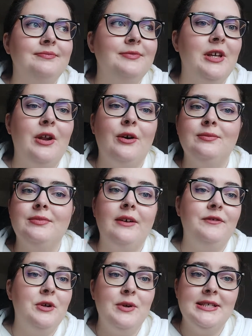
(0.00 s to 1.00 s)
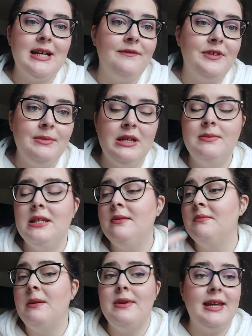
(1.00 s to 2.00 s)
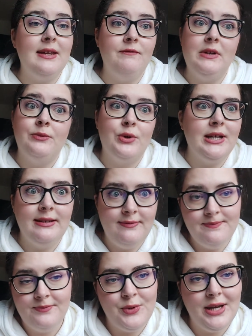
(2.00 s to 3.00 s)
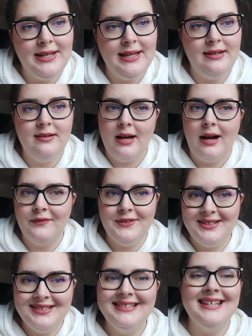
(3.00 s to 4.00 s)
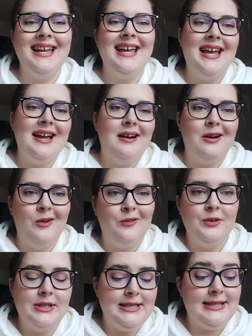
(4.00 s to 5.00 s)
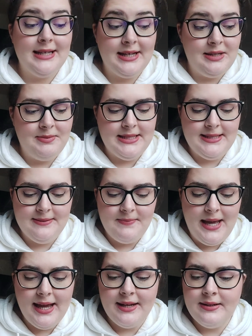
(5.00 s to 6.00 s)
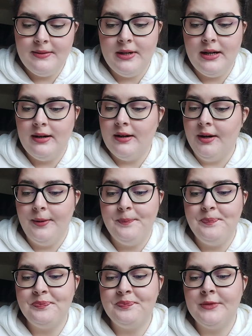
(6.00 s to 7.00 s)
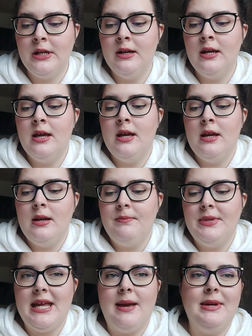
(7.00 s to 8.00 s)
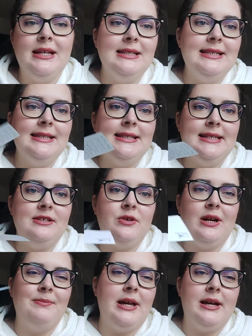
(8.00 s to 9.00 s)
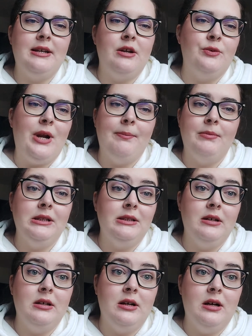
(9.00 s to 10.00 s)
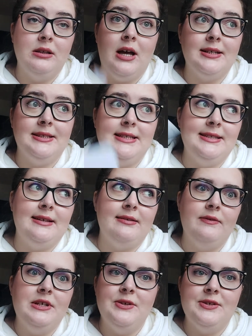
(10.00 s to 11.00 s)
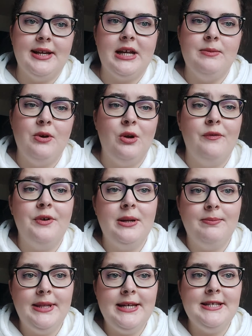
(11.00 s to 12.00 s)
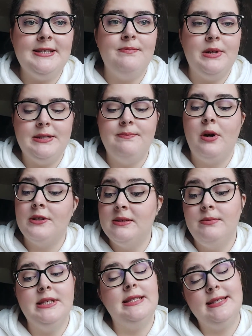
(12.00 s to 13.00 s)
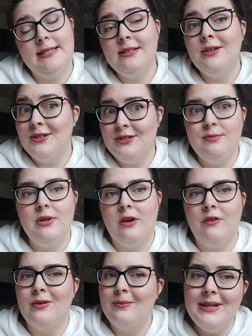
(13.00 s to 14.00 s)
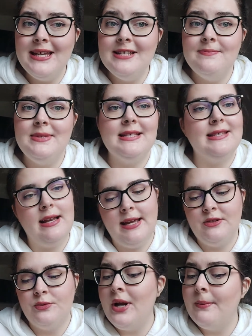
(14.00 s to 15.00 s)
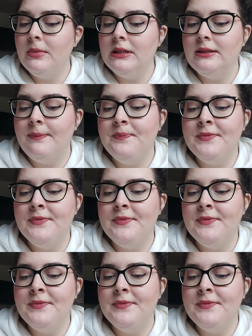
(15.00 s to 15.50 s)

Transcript: a few weeks after. Maybe I can film right in after. Hopefully it's not gonna be too bad. But yeah, I made a little list, so I'm not gonna ramble a lot, and the video is not gonna be all over the place, but possibly it's still going to be all over the place because I like to ramble.